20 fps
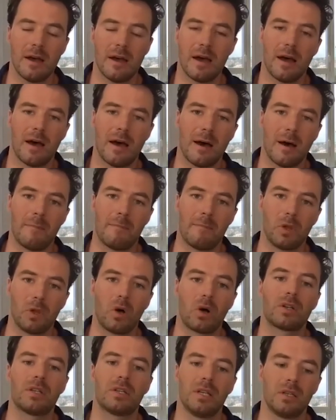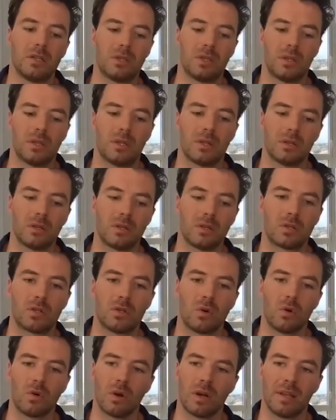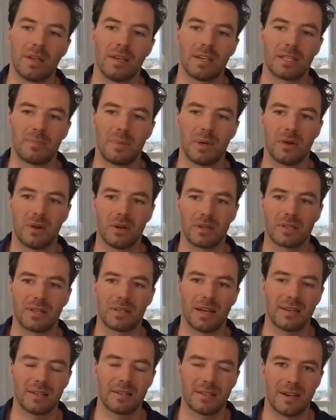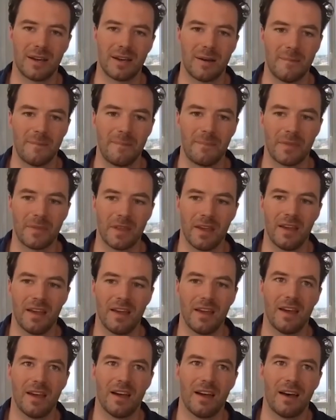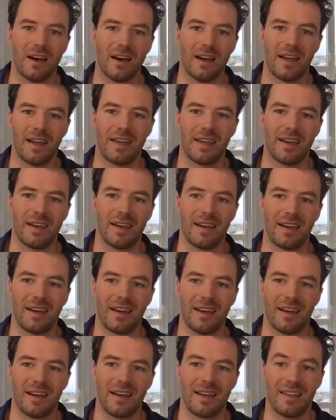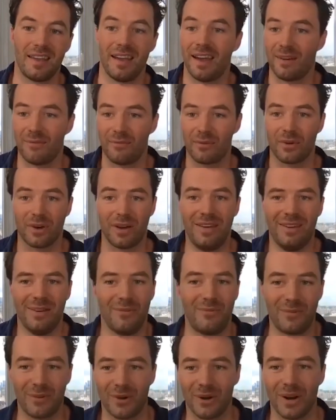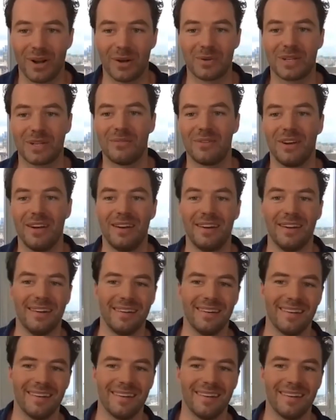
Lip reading: locked into the story and the experience that I forgot I was even in it.